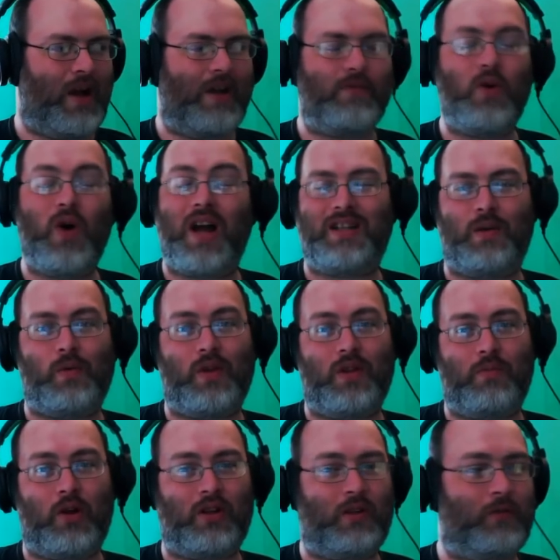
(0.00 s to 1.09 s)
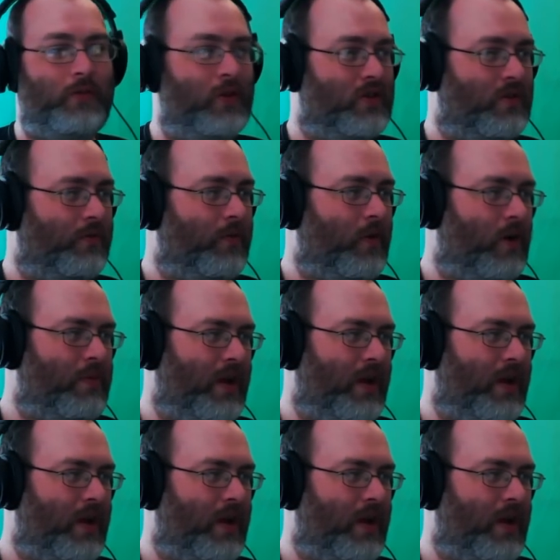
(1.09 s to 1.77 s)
I have no idea what the bodily fluids are for.